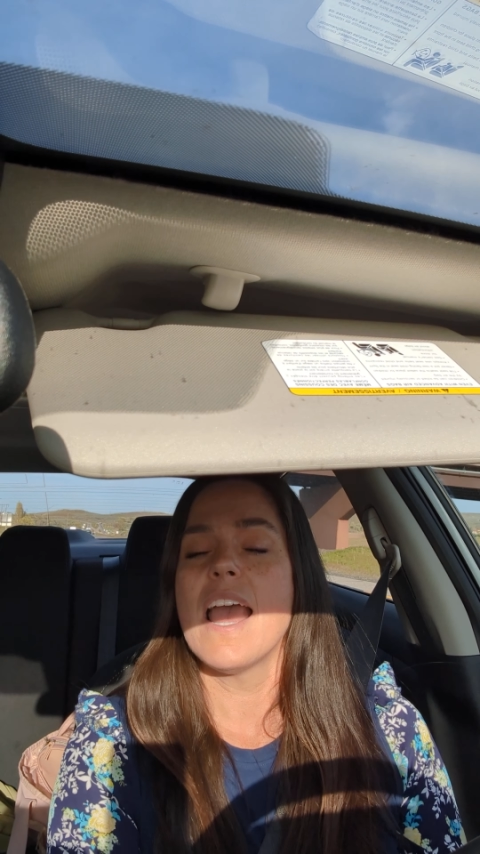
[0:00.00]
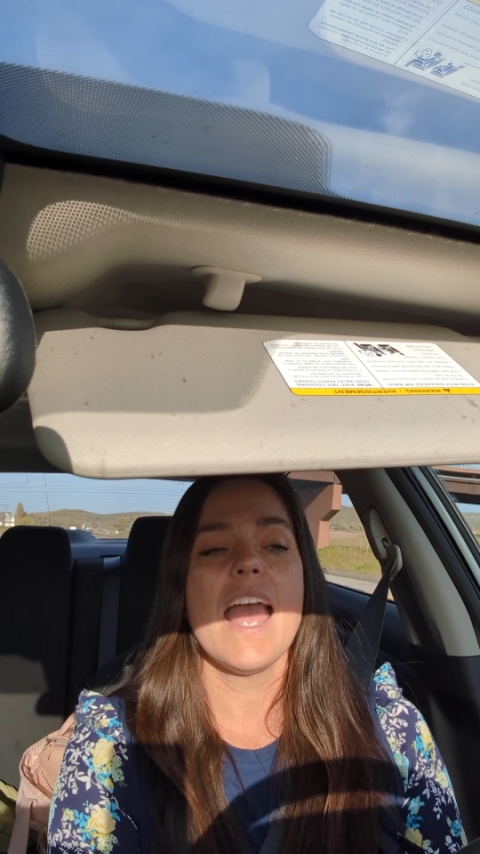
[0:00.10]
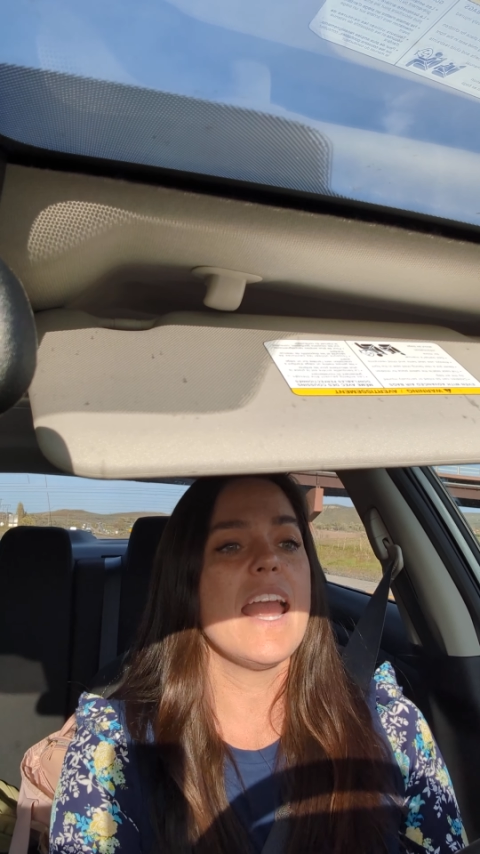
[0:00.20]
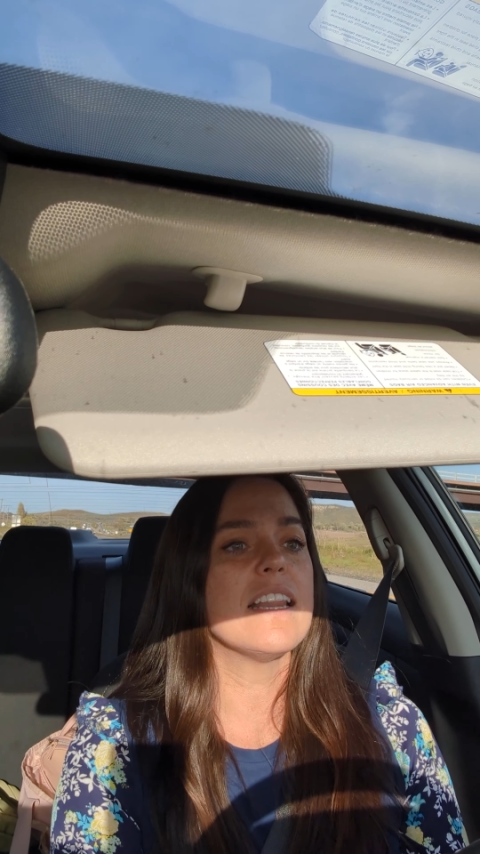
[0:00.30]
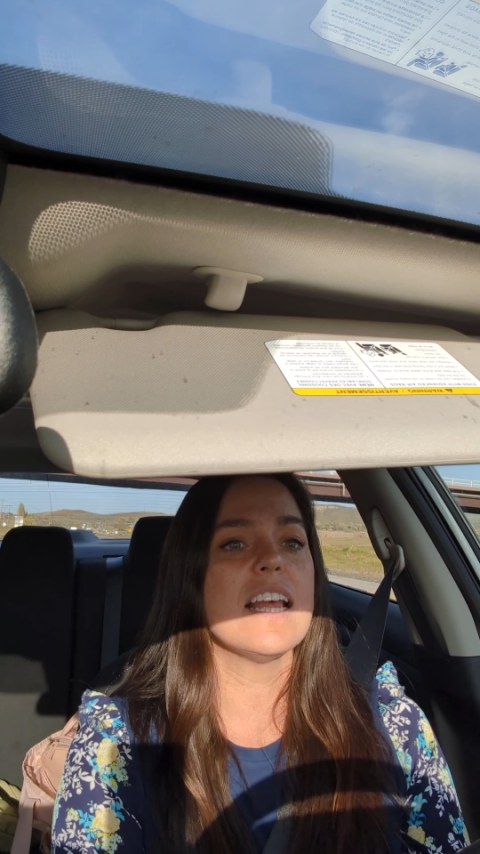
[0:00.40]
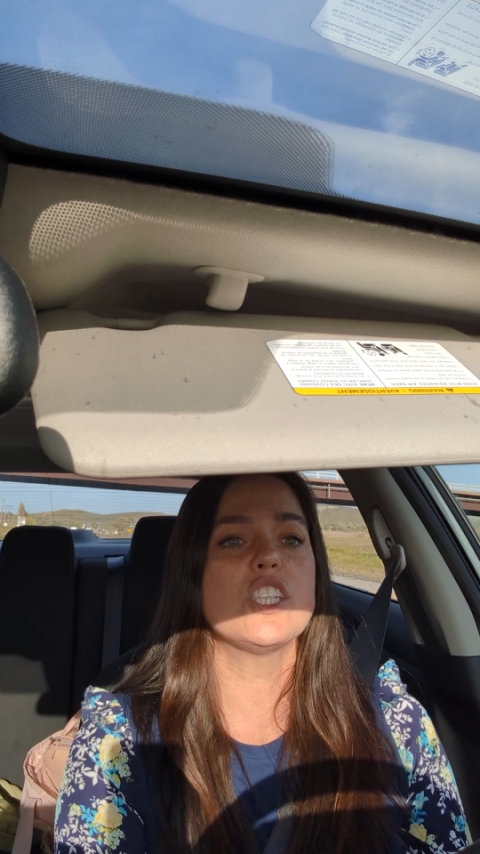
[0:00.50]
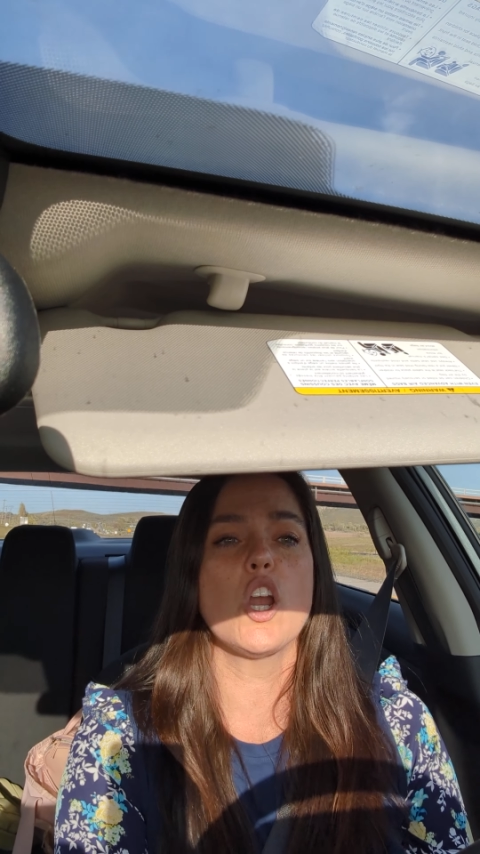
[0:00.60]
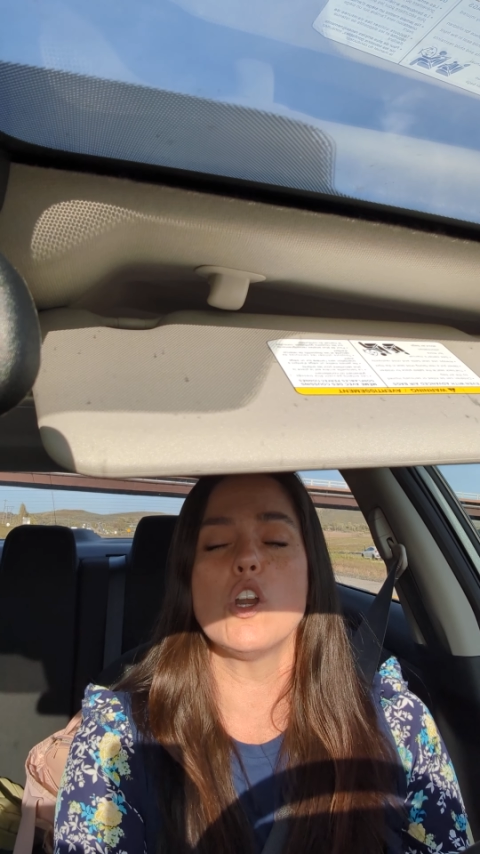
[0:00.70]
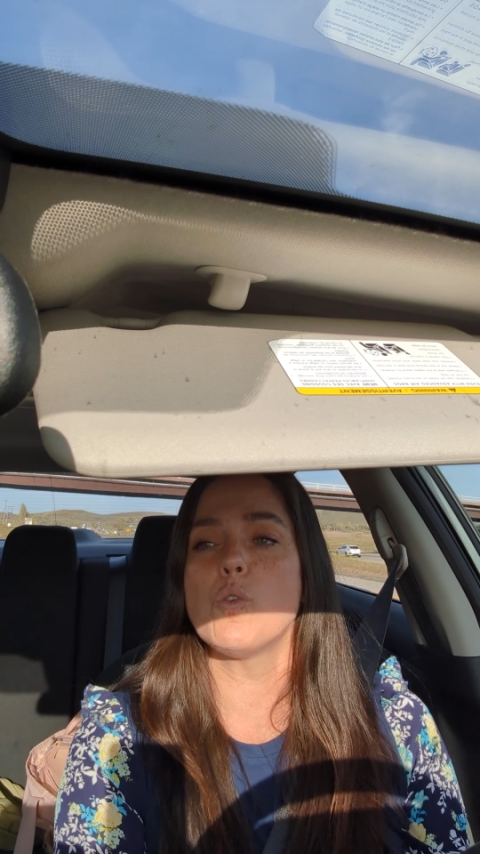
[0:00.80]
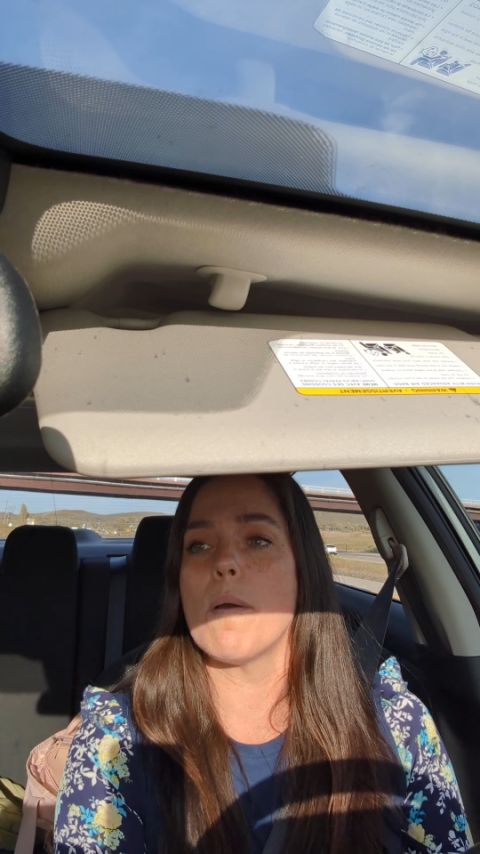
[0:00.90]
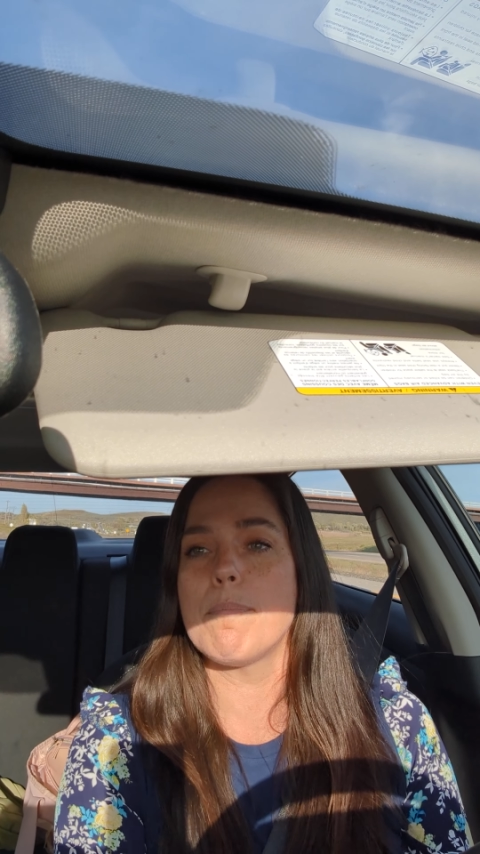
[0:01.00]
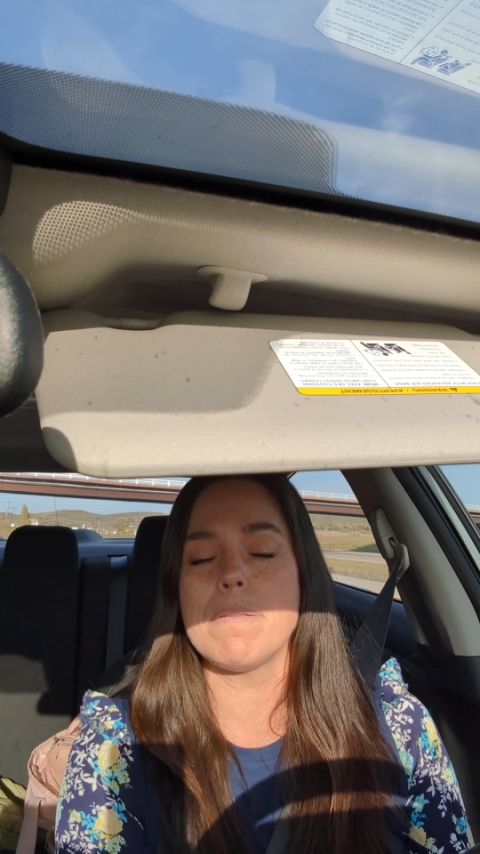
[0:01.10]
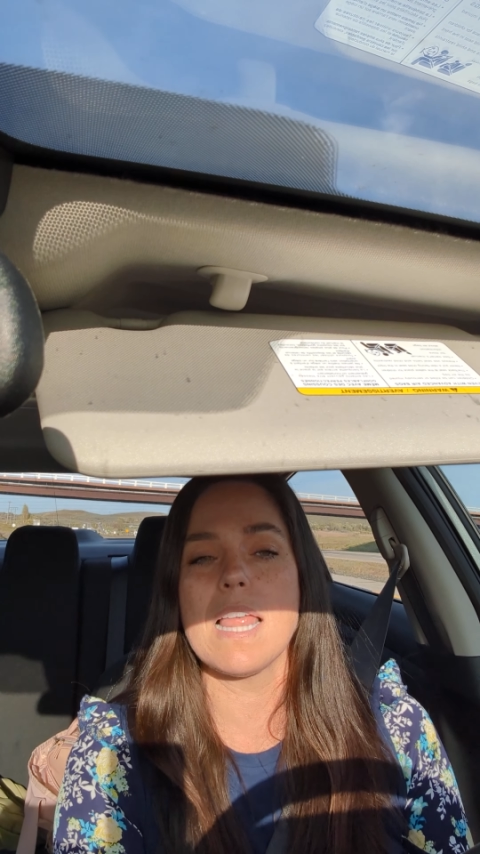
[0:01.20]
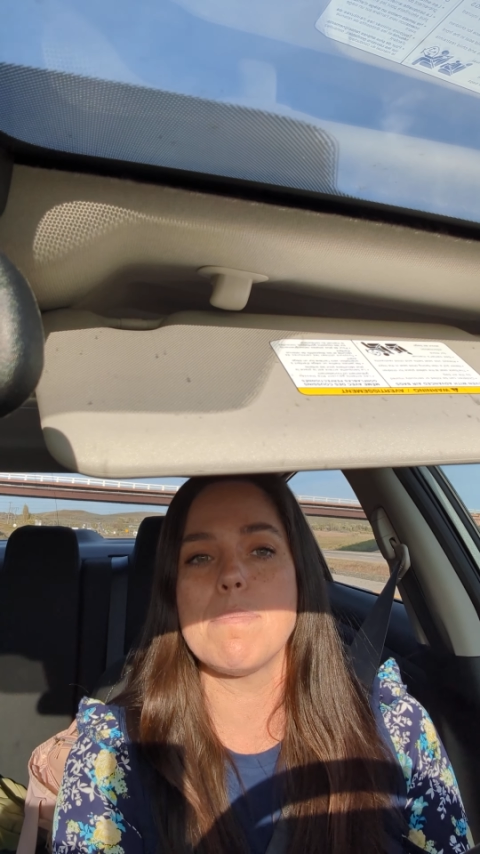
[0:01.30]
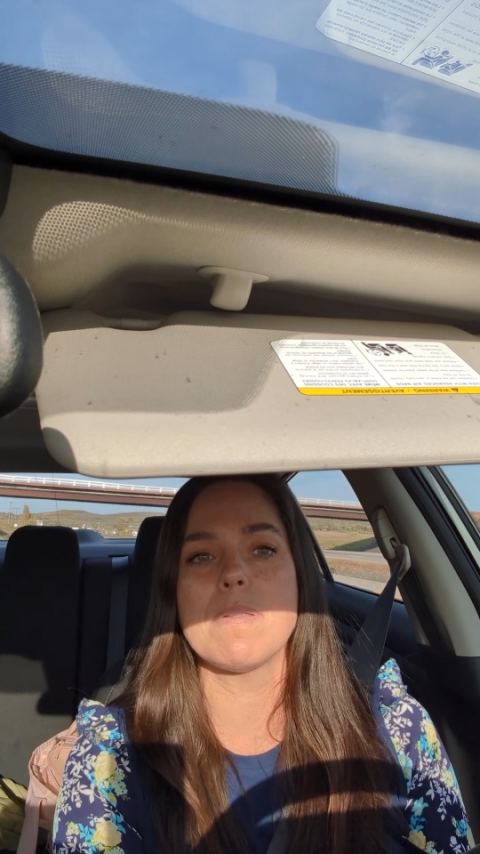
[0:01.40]
Hey, let's go to a
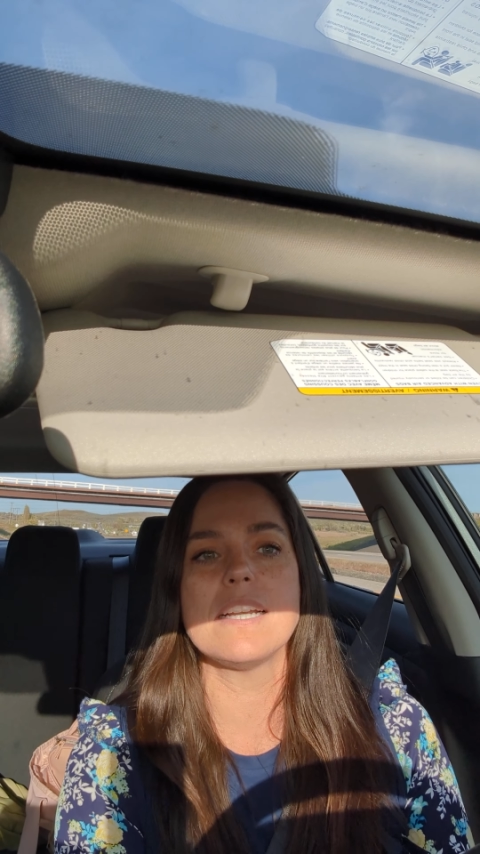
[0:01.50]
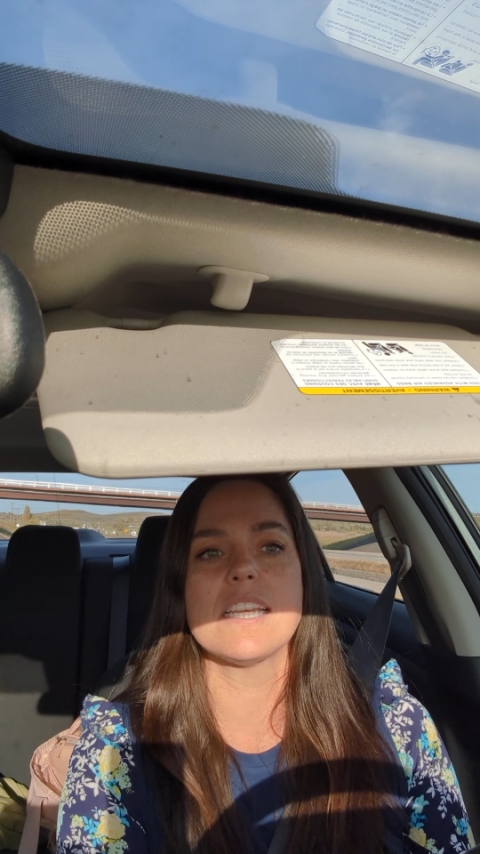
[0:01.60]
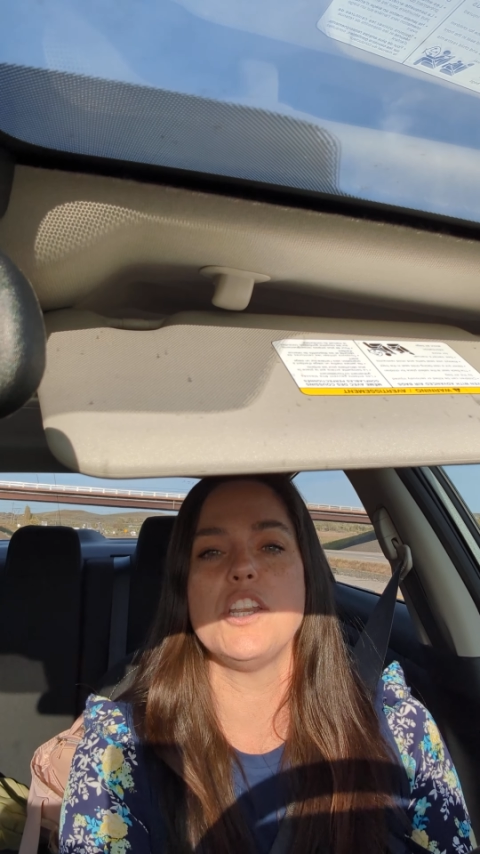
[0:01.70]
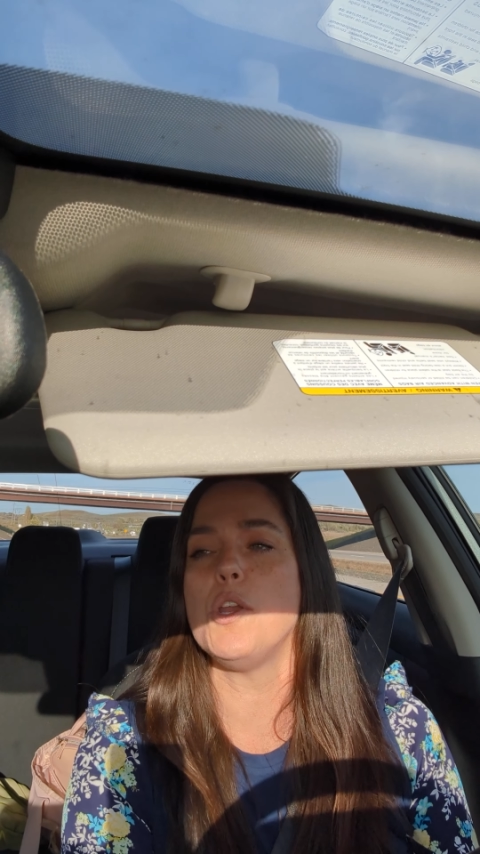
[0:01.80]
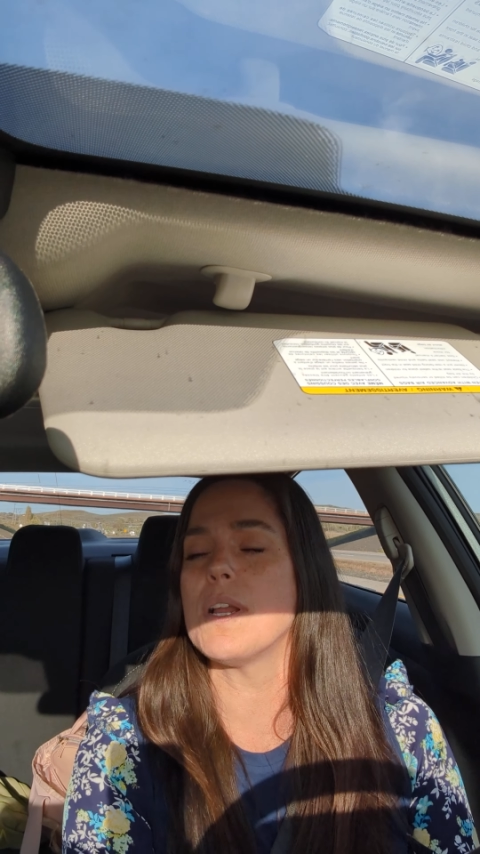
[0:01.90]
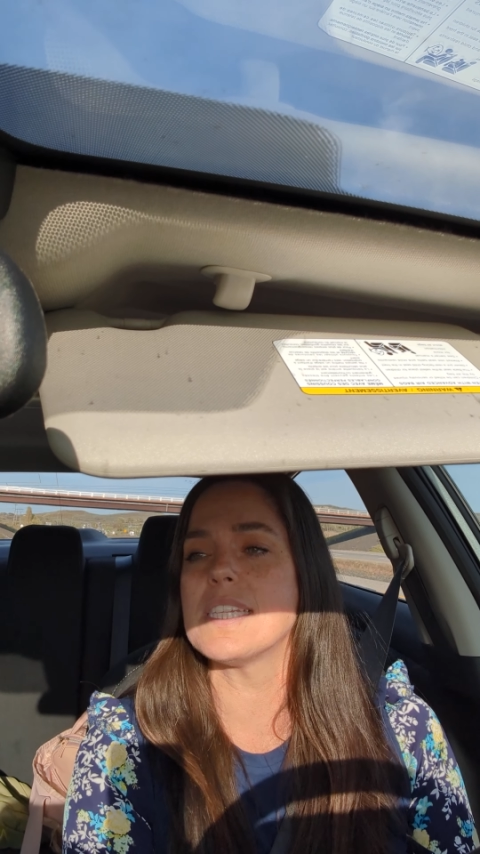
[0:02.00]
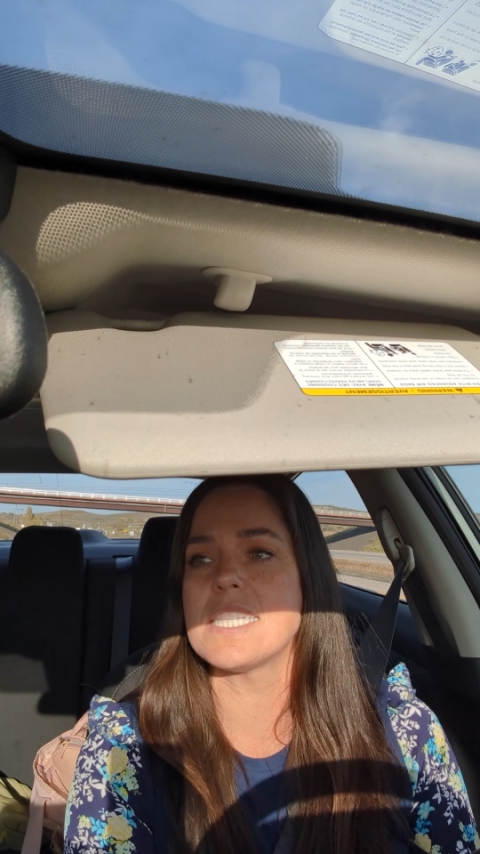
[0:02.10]
play place and you can